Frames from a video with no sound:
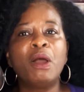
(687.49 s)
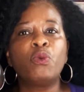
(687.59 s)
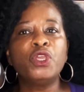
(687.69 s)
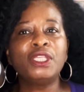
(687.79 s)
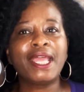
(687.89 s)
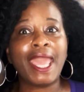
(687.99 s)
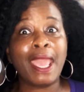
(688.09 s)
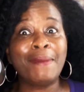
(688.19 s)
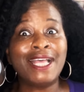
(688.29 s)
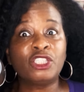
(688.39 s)
a re
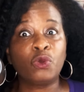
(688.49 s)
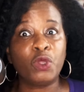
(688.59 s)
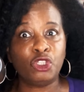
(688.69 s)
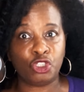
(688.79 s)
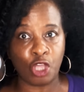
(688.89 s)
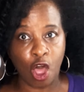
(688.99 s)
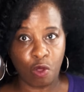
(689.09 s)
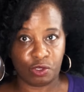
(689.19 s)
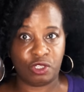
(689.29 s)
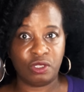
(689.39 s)
came as a
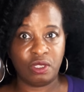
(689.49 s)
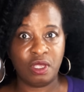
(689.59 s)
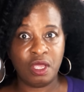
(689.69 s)
result